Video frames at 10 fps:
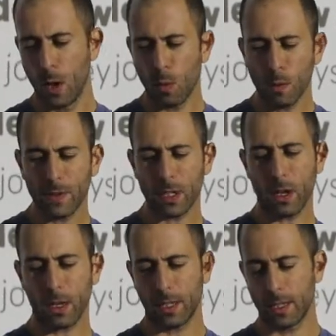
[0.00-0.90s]
Well, we've
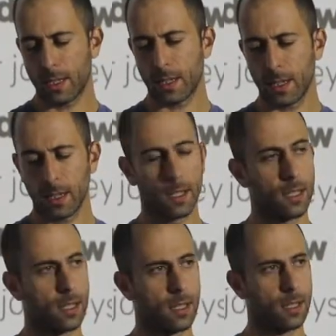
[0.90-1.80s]
started
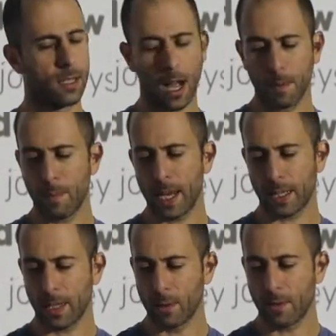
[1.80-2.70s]
to
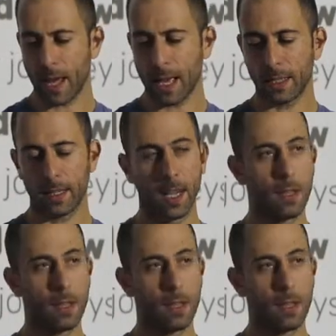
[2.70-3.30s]
unpick some of that.